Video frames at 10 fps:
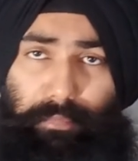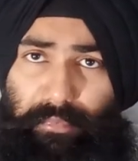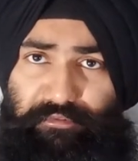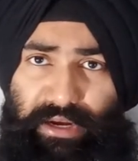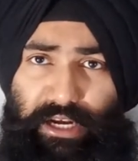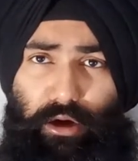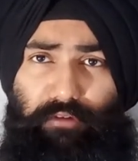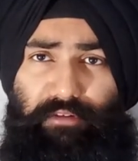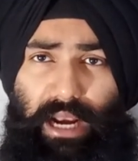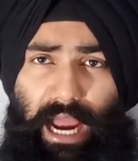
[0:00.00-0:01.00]
field
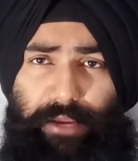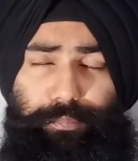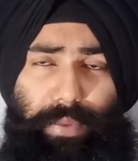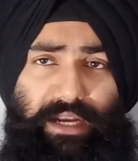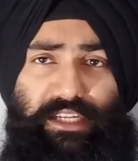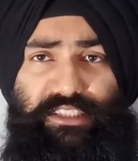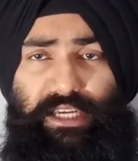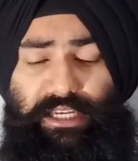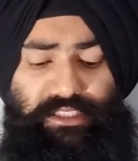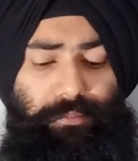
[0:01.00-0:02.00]
where I practice,
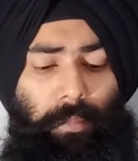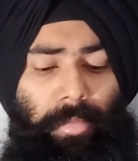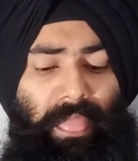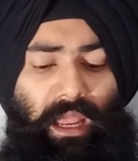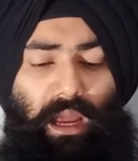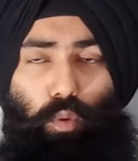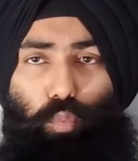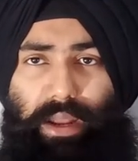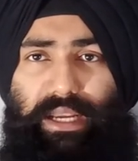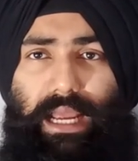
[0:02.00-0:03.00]
is
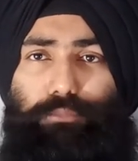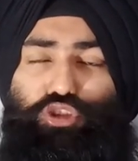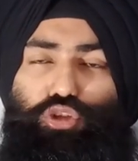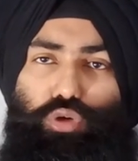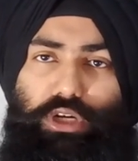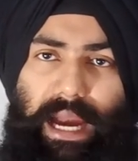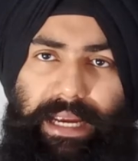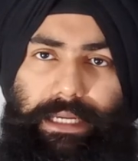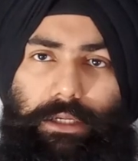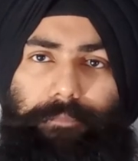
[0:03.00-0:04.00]
when it comes to
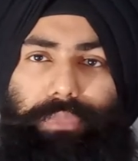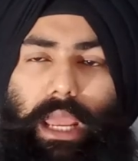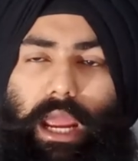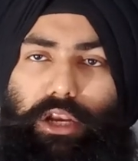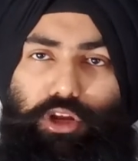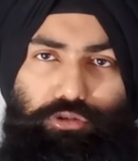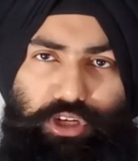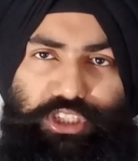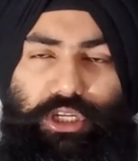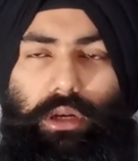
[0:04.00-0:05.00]
diet and
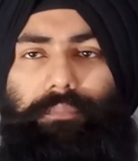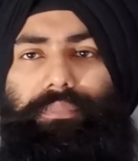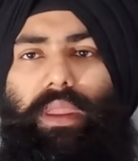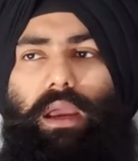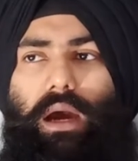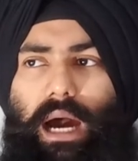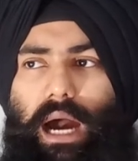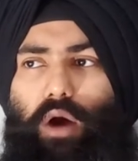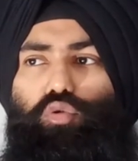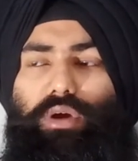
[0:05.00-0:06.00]
nutrition,
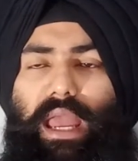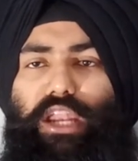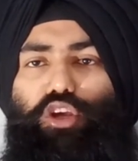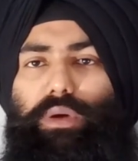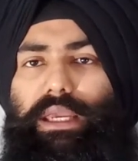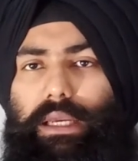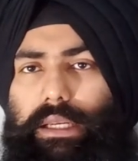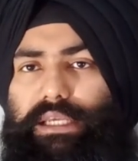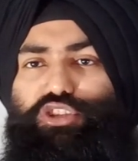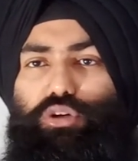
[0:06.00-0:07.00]
how can you
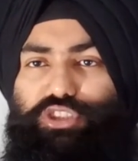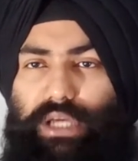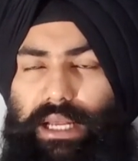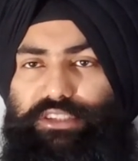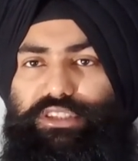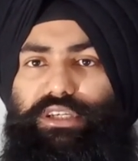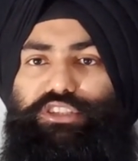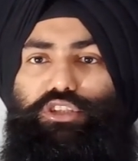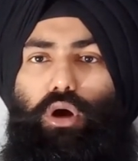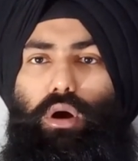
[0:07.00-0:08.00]
increase your
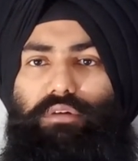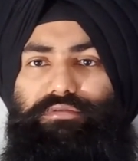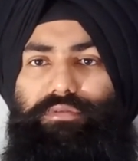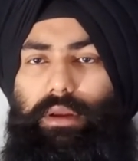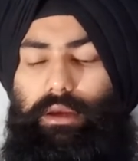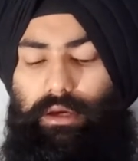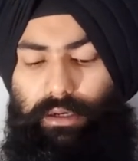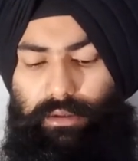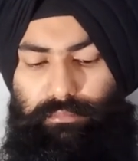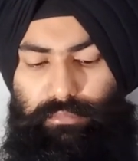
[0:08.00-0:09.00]
chances of
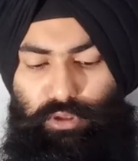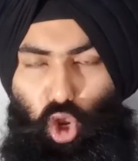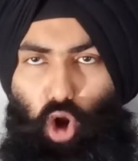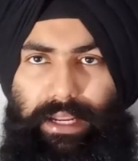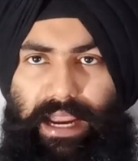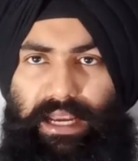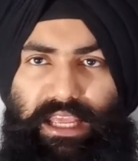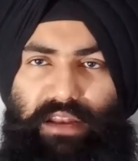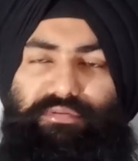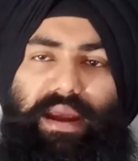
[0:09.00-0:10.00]
not
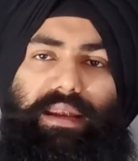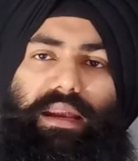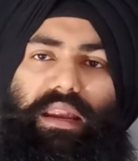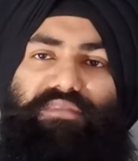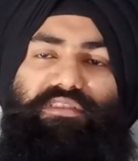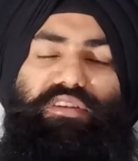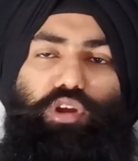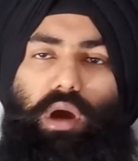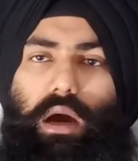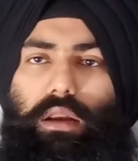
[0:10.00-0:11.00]
getting infected? And even if
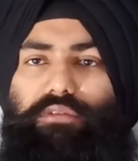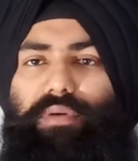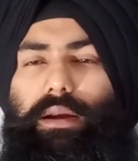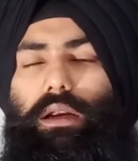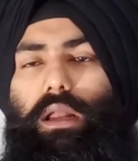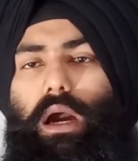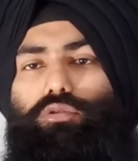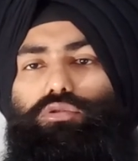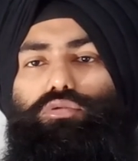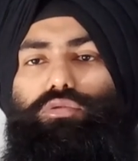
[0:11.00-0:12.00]
you are infected,
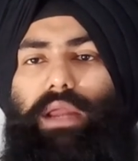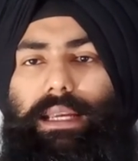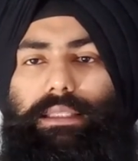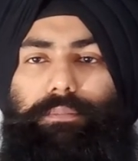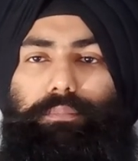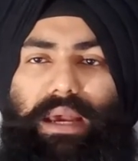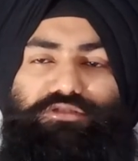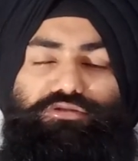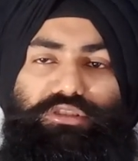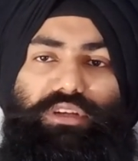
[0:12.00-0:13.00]
how to get the
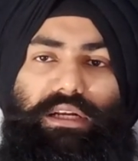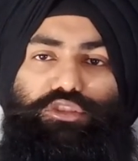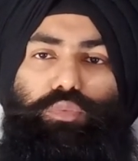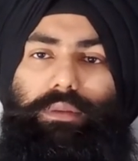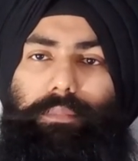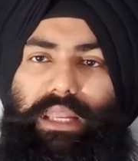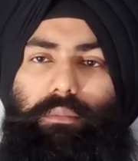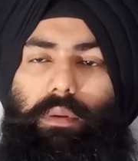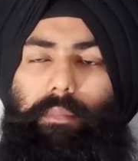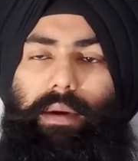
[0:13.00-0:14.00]
best results with
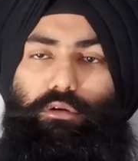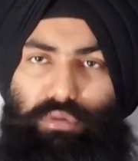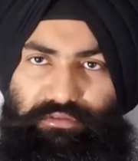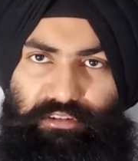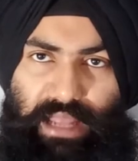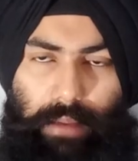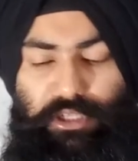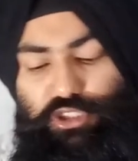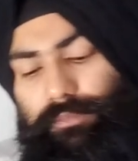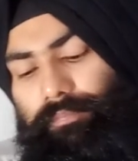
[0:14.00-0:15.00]
minimum amount of
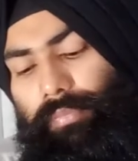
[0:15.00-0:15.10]
damage?